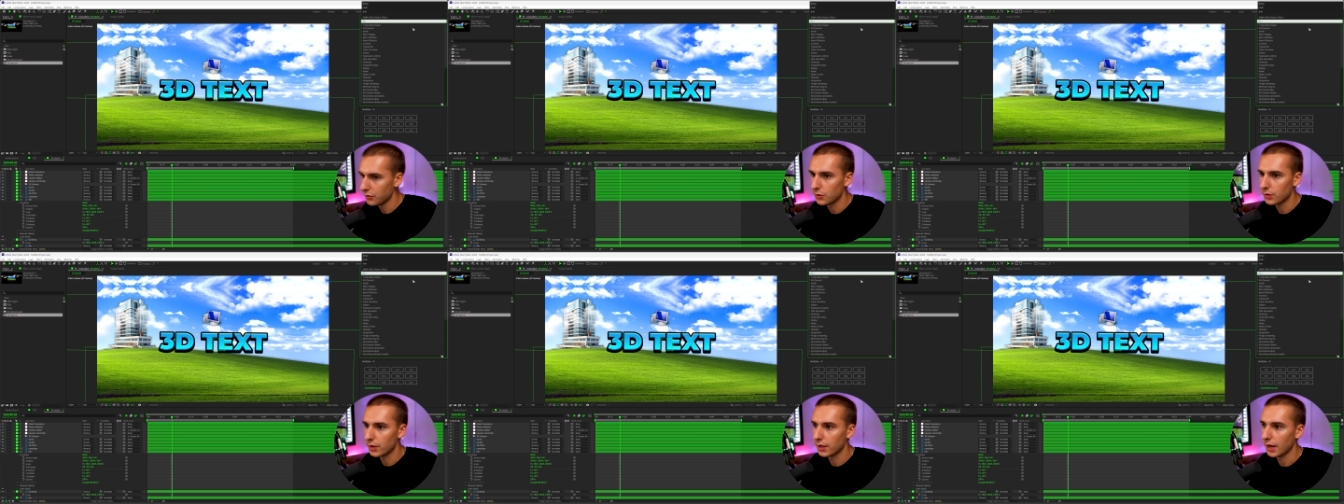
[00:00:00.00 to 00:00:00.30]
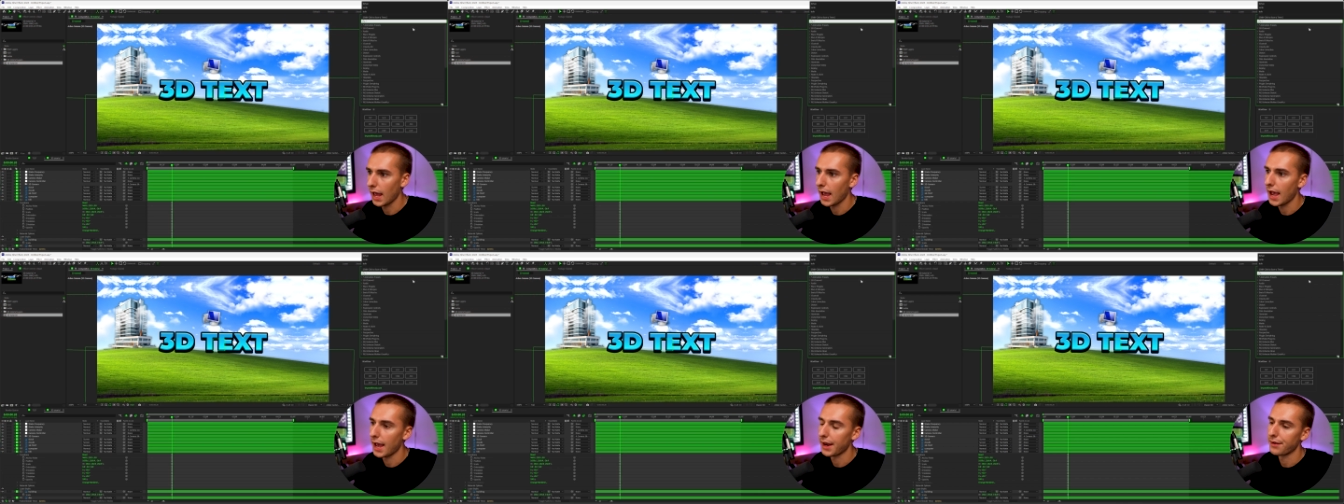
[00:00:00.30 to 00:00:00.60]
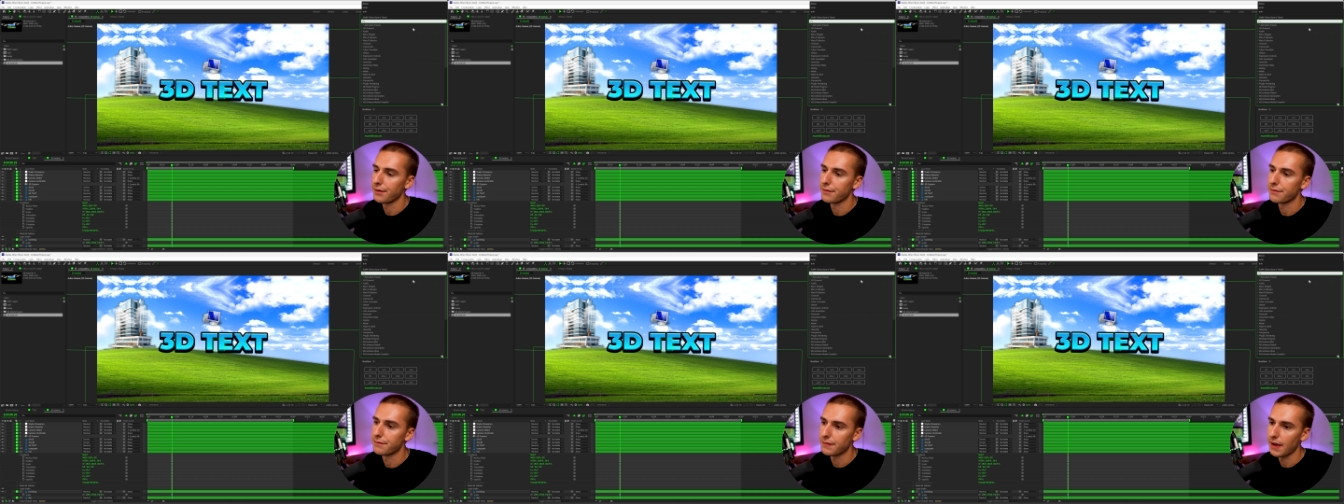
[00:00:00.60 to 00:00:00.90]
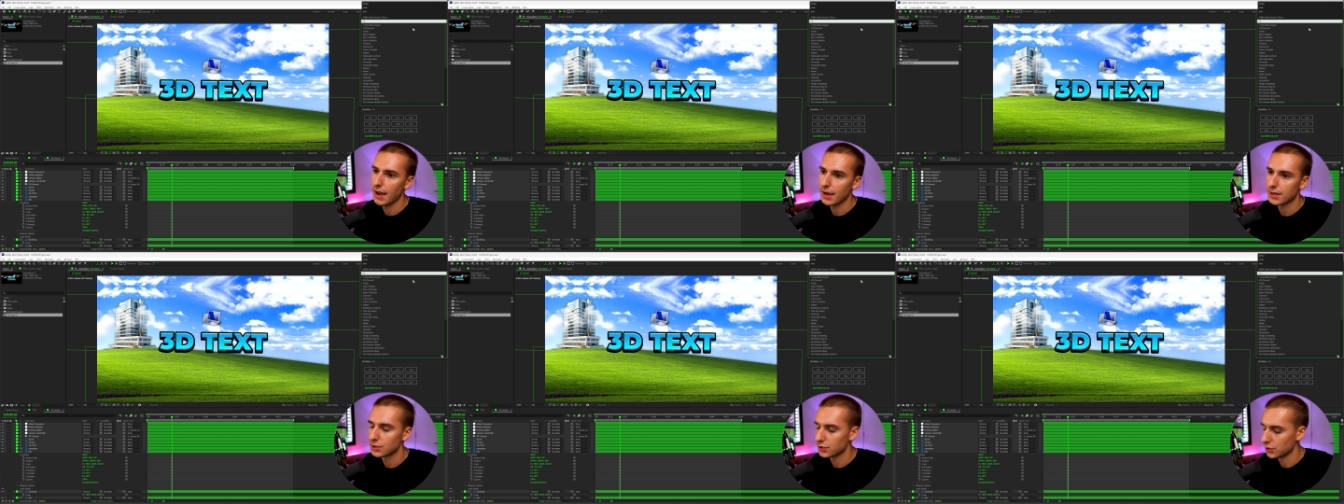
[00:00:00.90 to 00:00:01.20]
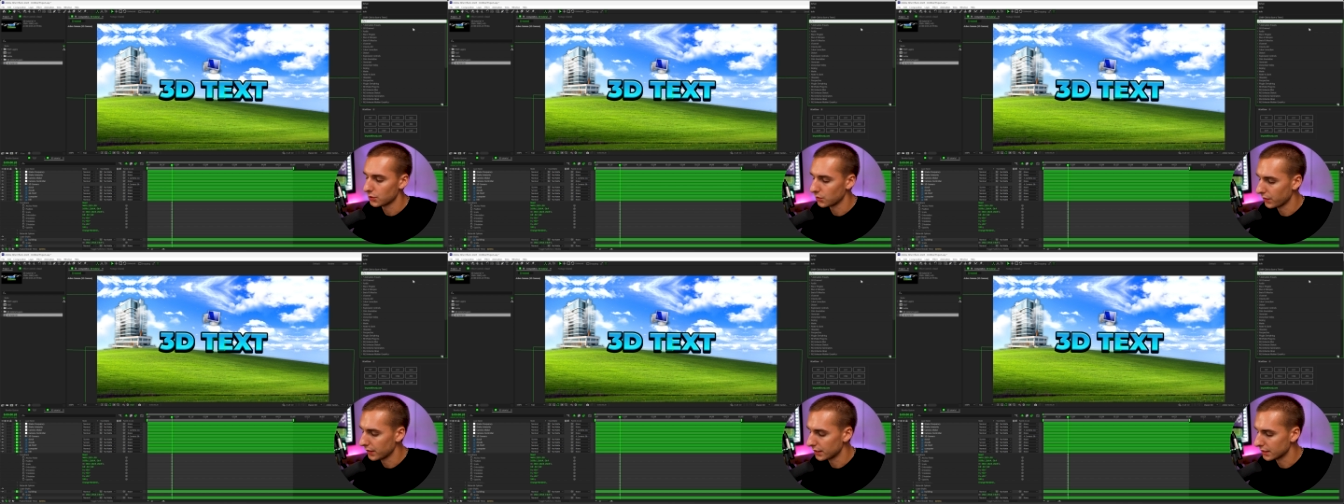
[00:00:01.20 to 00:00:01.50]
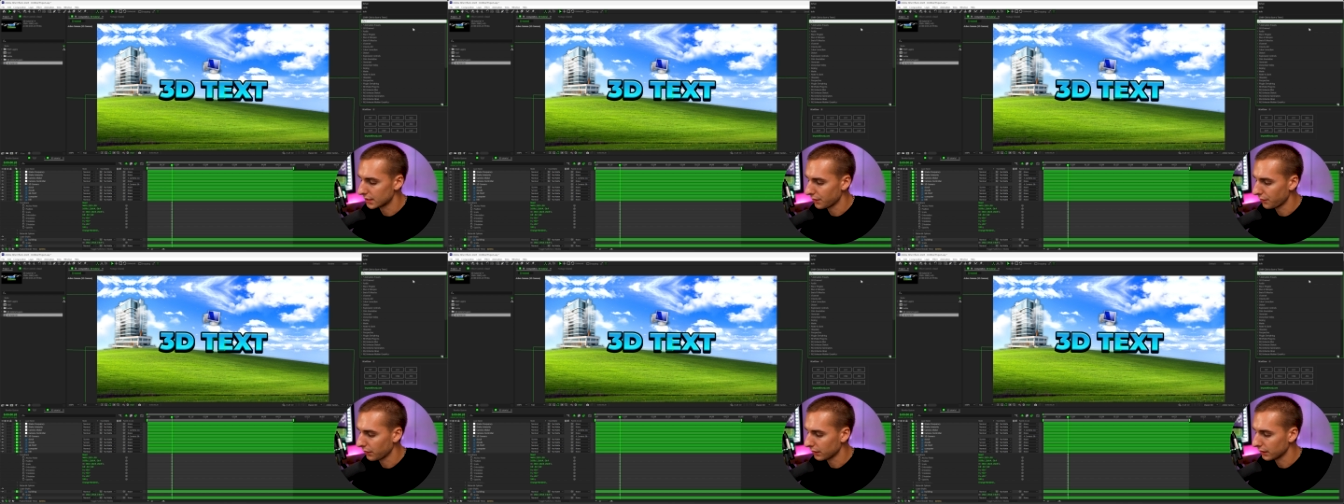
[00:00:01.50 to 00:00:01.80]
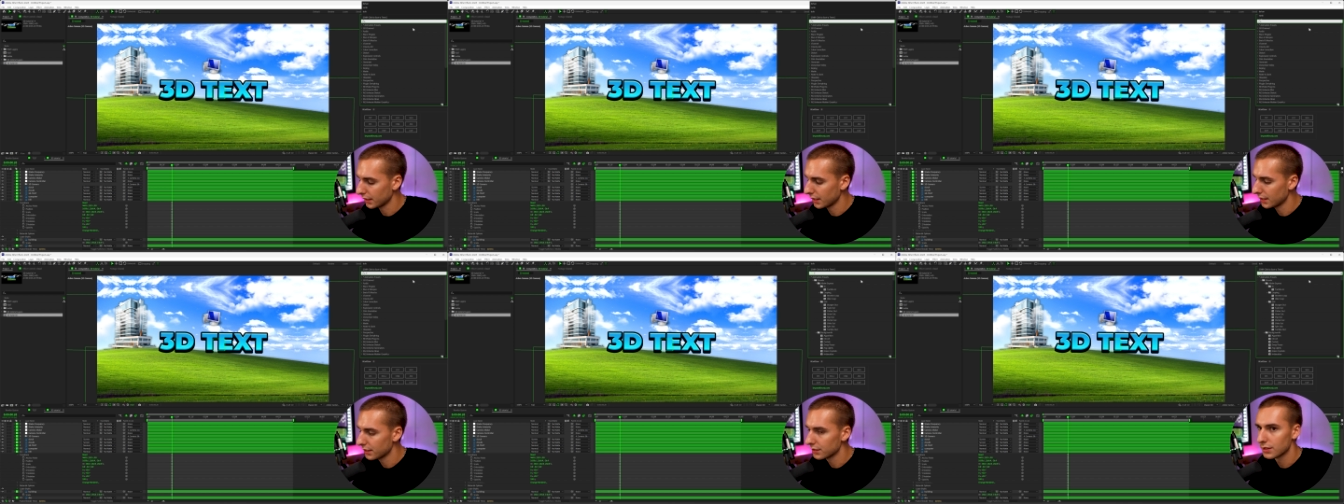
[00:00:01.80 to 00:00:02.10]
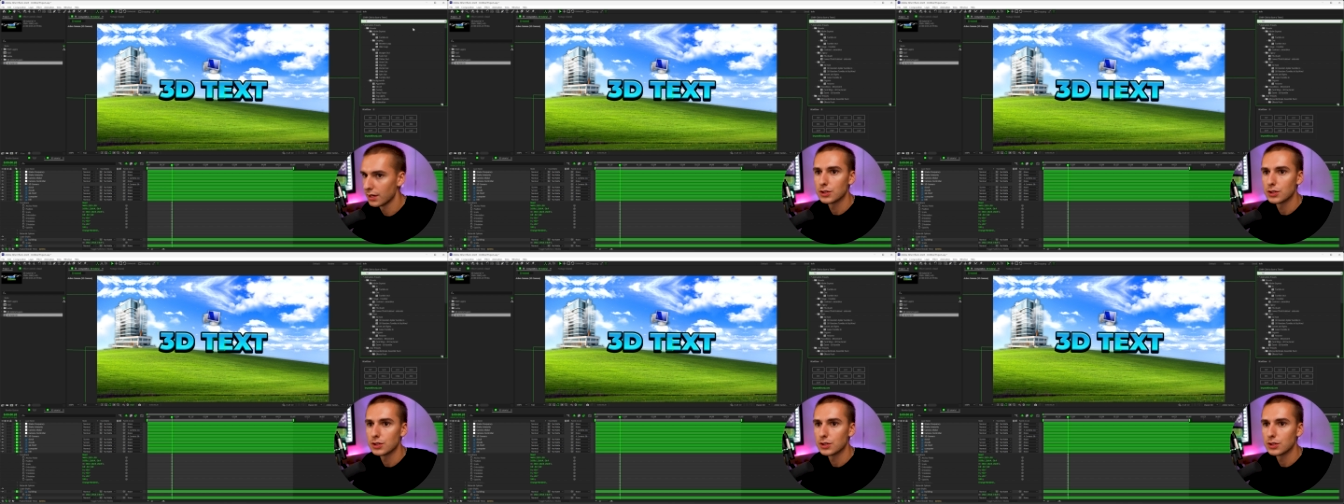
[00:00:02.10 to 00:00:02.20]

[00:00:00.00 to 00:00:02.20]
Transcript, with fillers: you can add effects to these different layers.